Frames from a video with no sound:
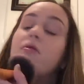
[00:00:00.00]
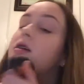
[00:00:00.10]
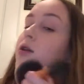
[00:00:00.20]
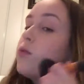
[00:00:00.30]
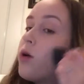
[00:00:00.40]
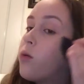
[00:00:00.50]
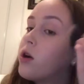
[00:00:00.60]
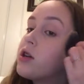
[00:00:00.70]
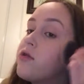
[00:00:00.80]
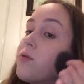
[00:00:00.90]
and what
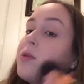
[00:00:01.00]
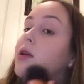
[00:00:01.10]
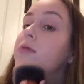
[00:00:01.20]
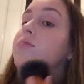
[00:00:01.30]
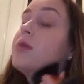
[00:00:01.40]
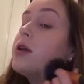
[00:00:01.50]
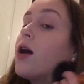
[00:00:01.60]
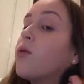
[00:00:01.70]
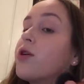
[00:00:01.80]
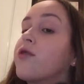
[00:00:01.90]
works for me may
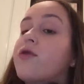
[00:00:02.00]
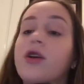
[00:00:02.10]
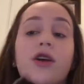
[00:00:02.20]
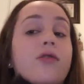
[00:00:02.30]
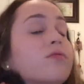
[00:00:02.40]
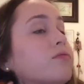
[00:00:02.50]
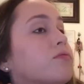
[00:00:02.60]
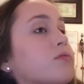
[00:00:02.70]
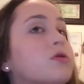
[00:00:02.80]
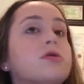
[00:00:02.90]
not work for you.
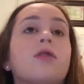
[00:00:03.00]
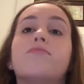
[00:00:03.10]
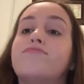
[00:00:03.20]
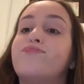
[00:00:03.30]
So